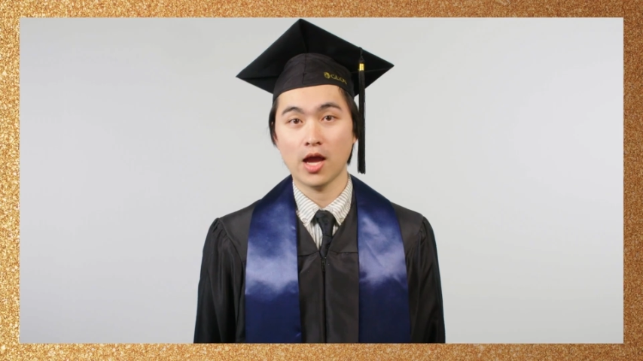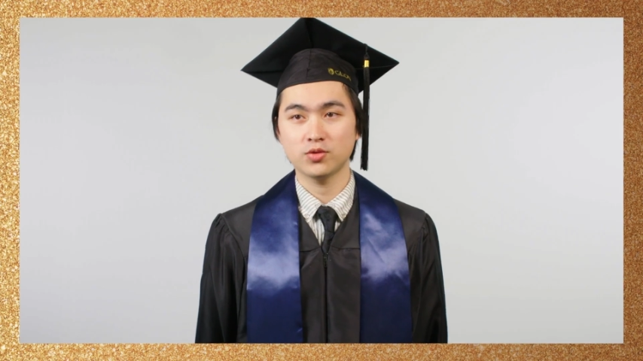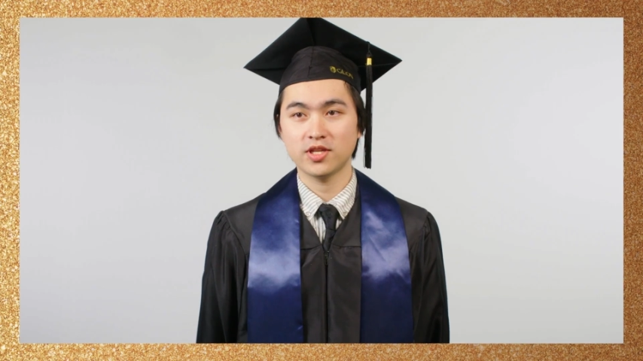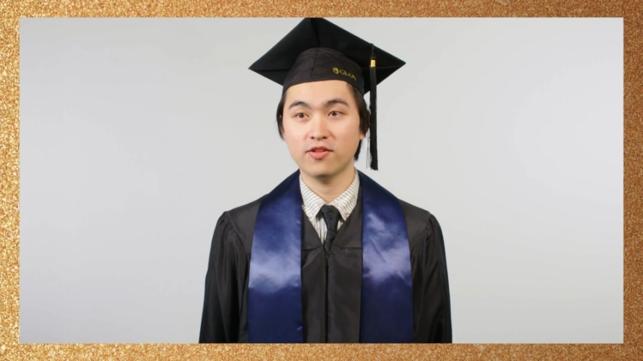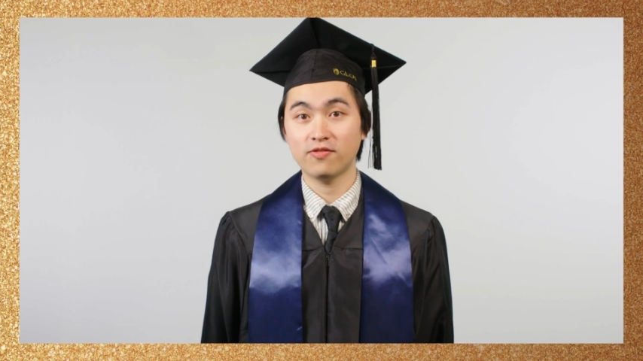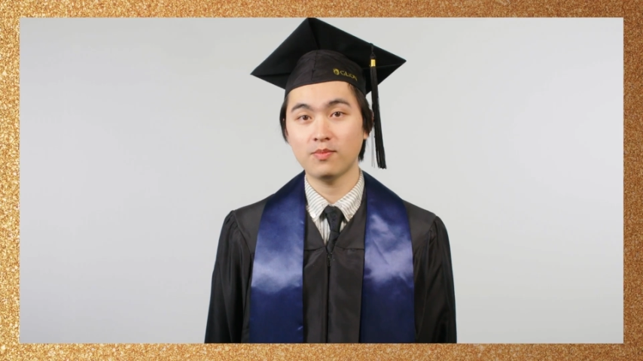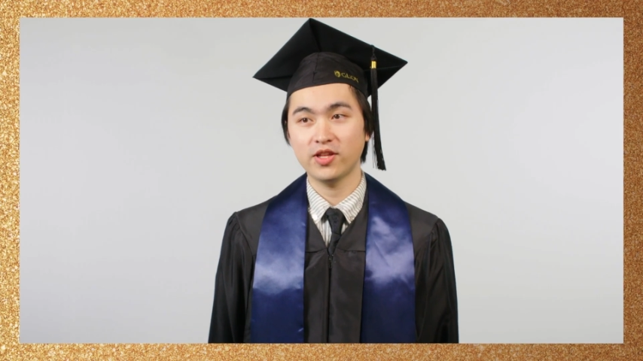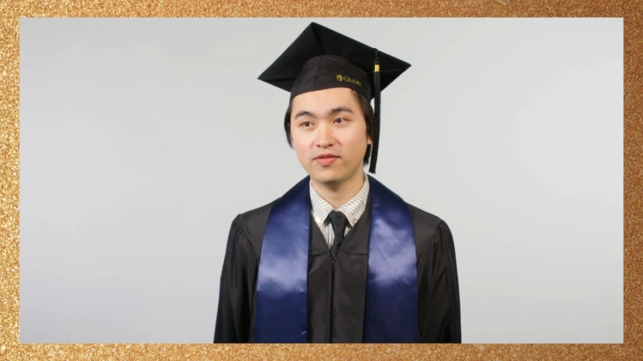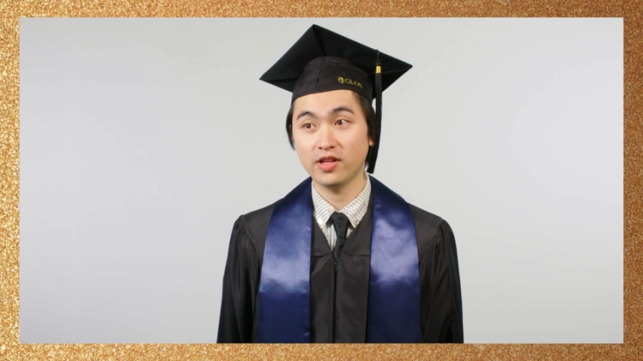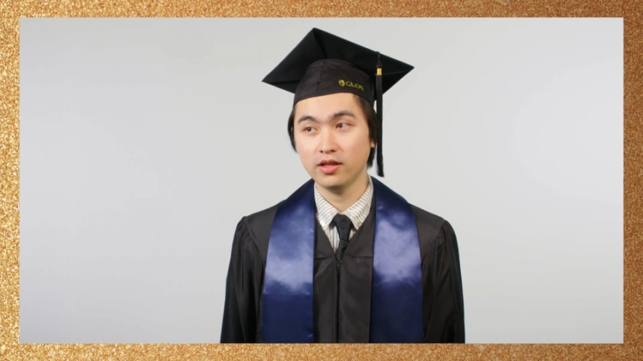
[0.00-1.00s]
I would say the
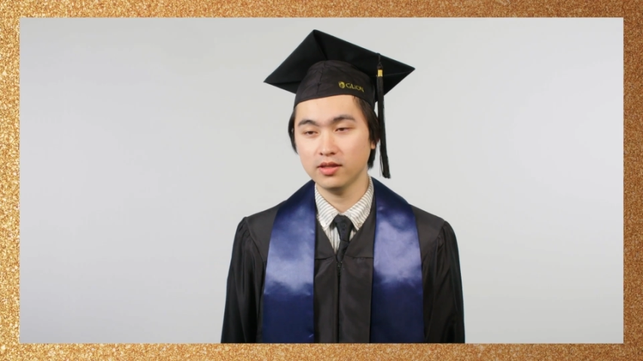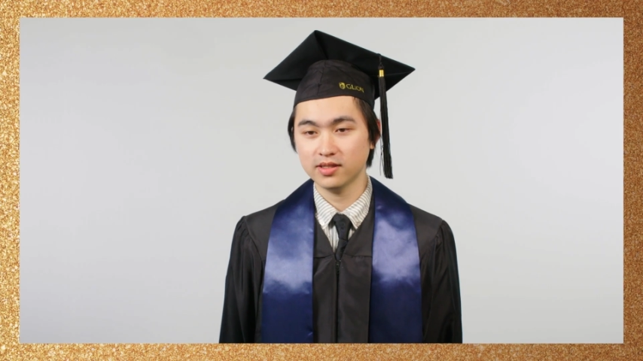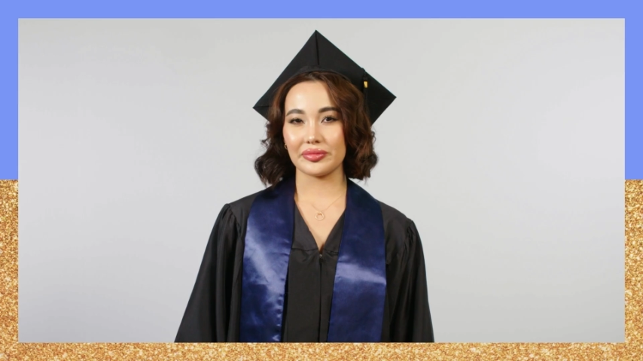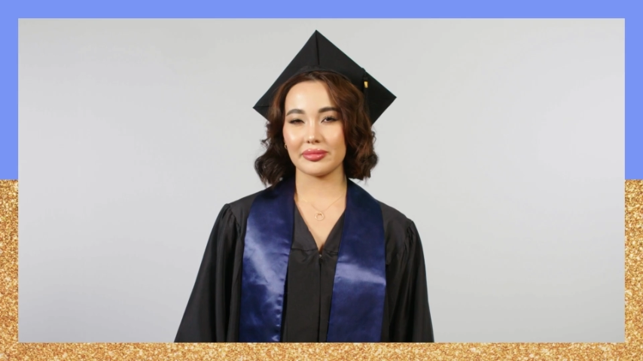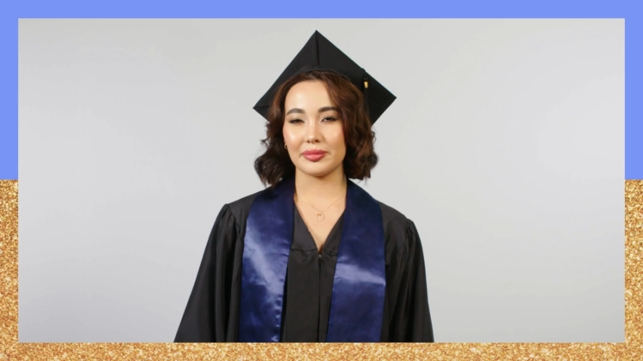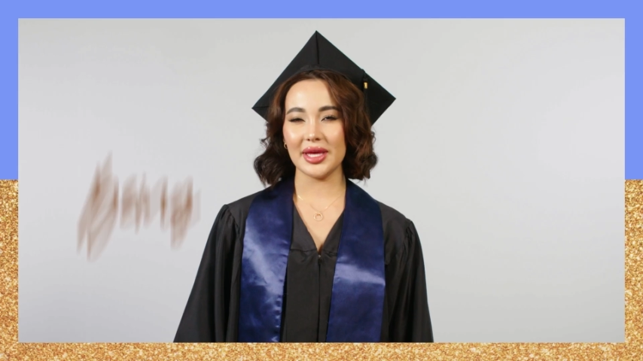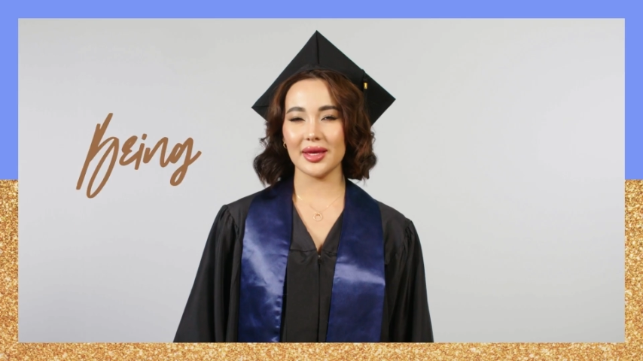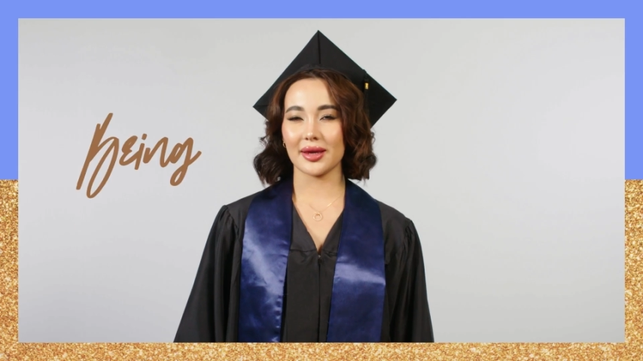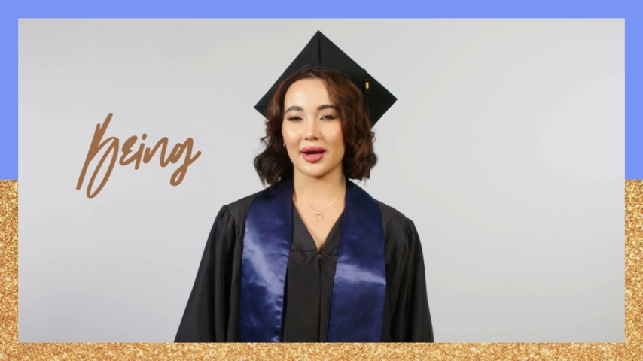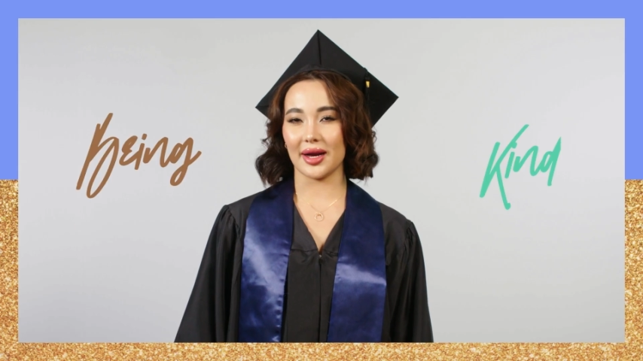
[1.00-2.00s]
family feeling.
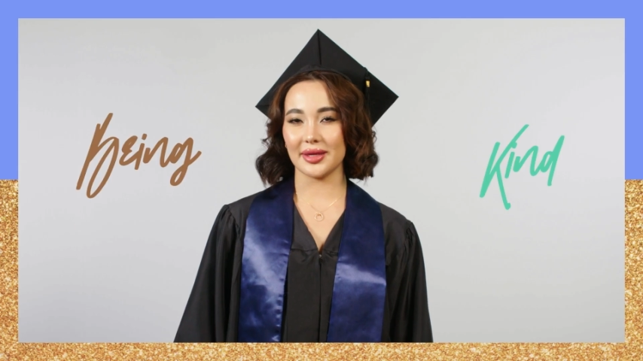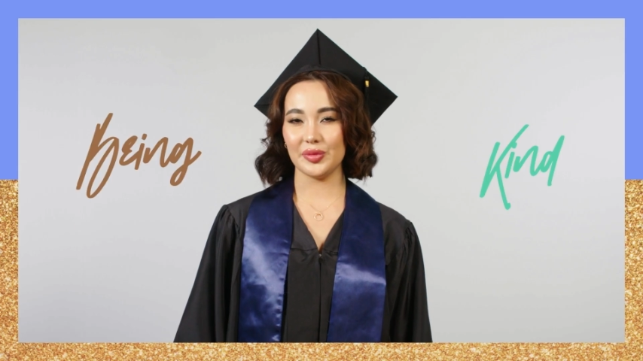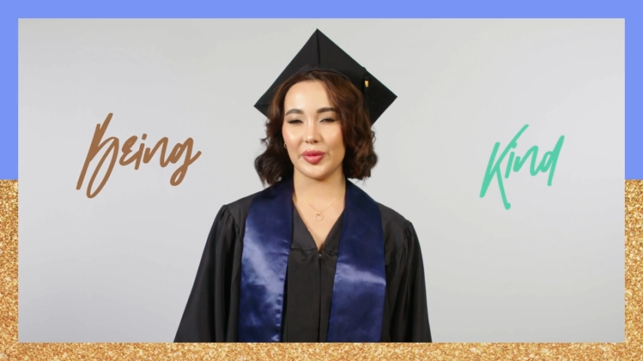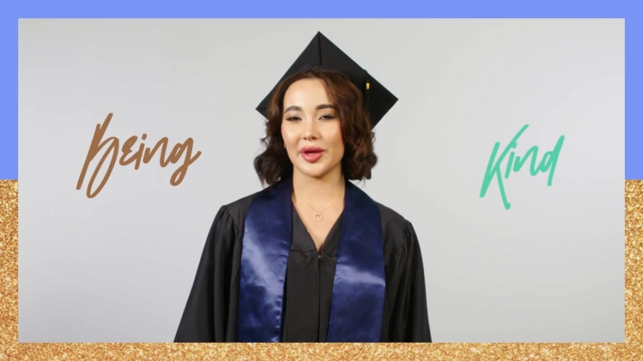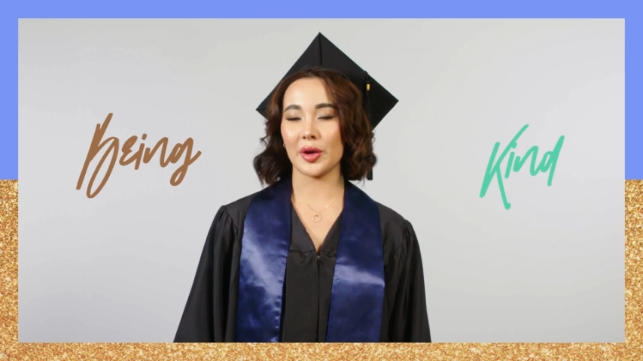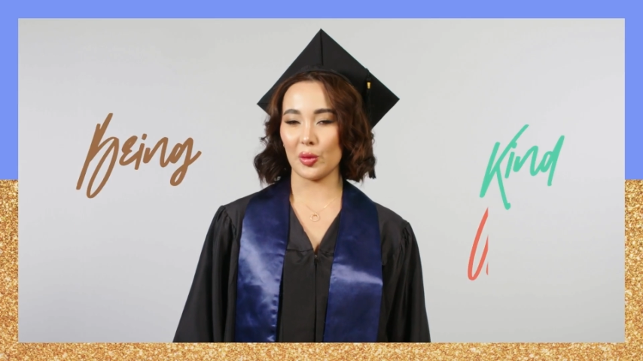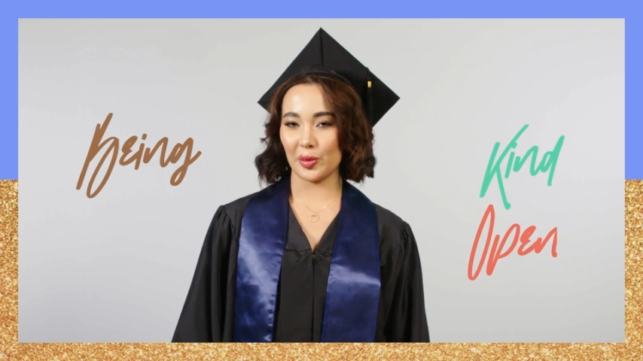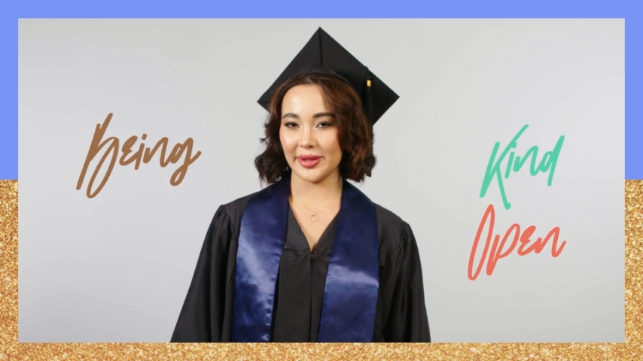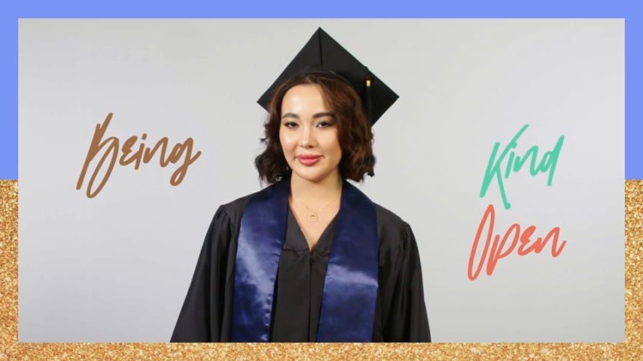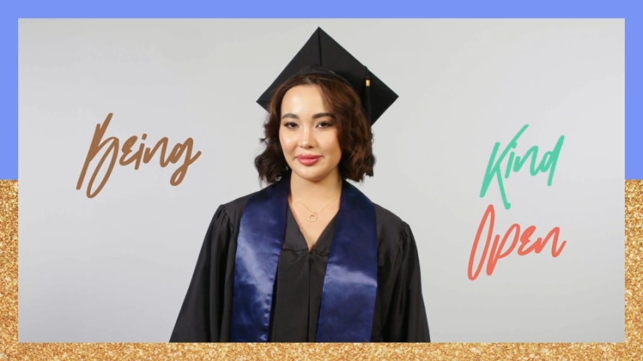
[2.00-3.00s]
Being kind, being
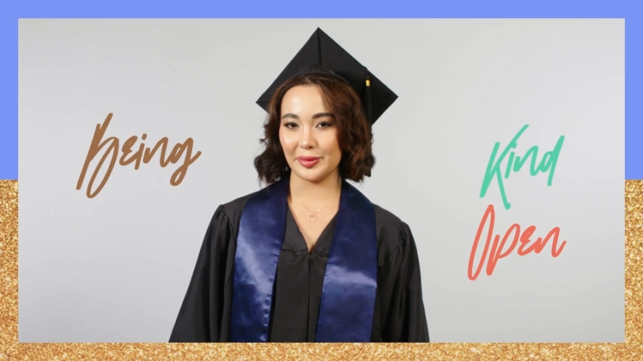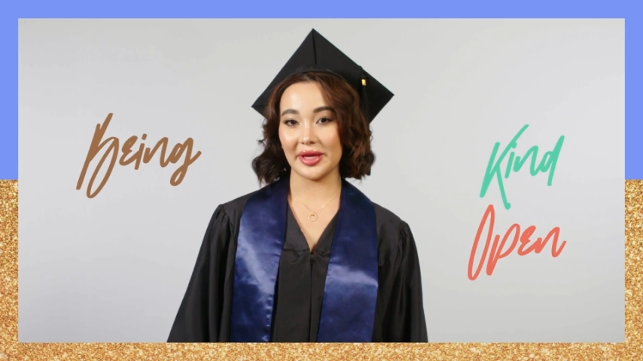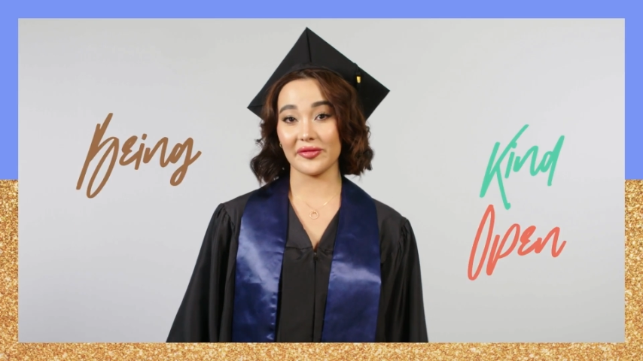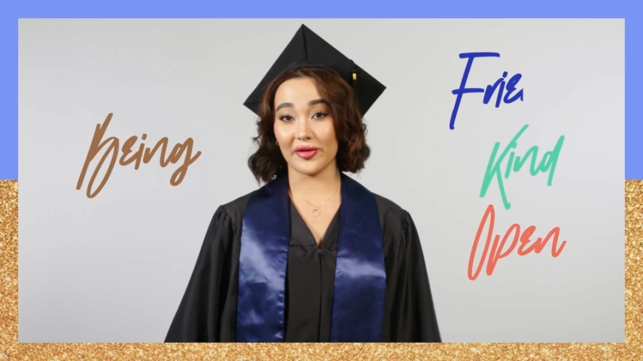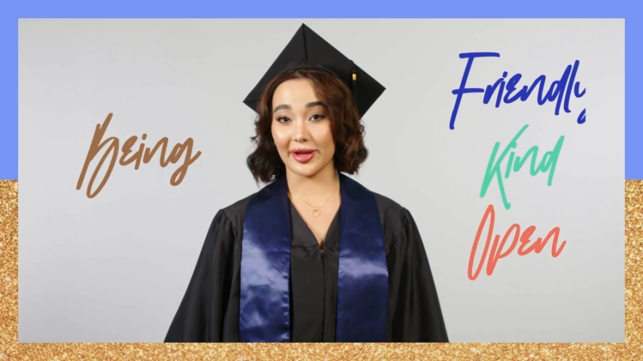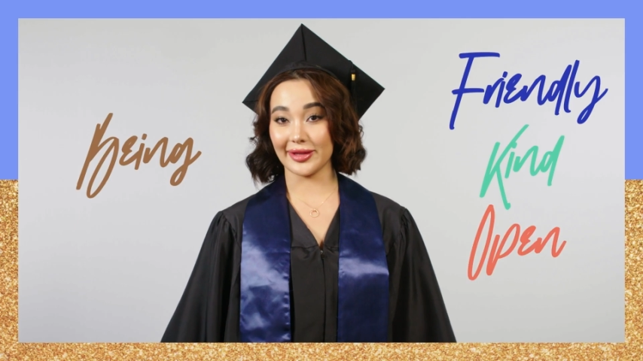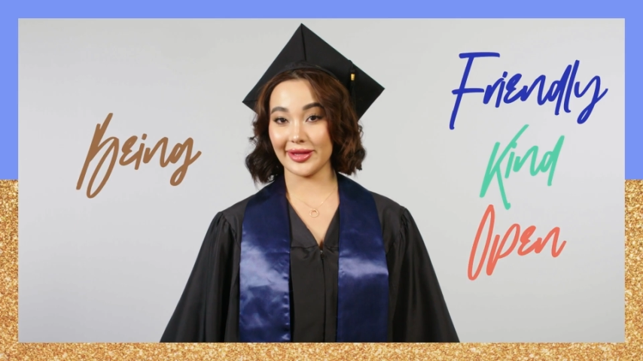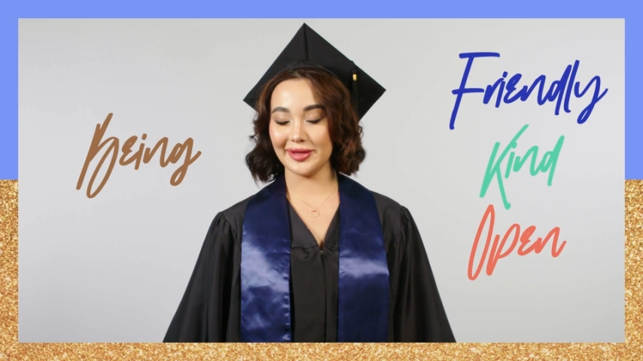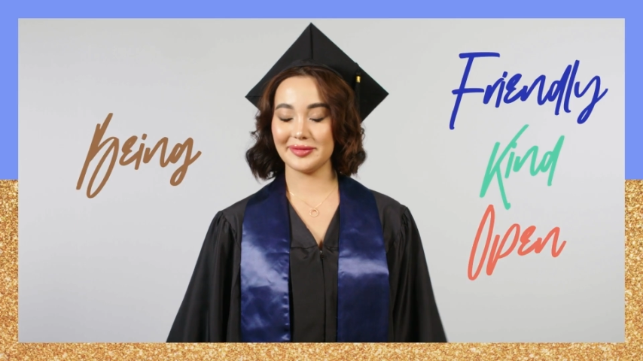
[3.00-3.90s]
open, being friendly,